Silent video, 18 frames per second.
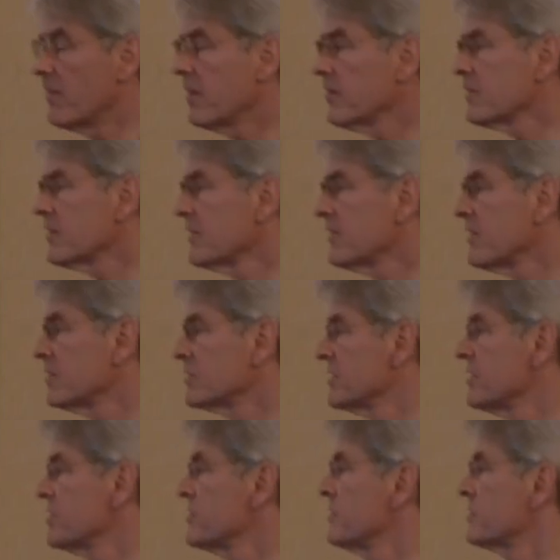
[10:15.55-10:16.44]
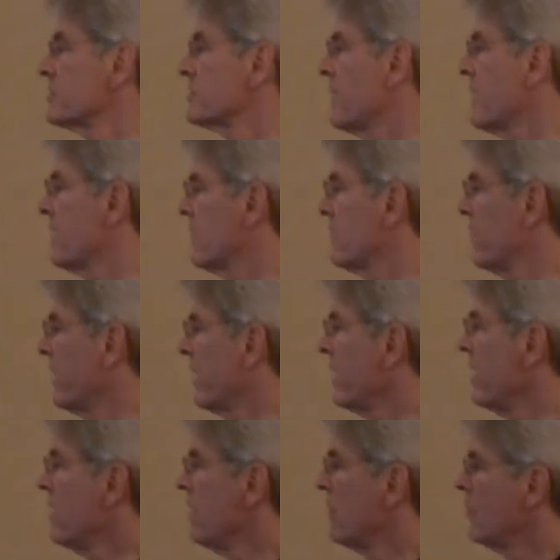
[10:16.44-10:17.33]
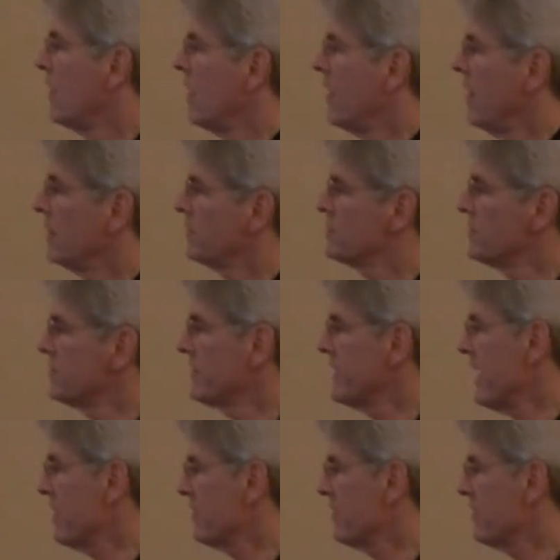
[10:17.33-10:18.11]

Both of those issues, by the way, turned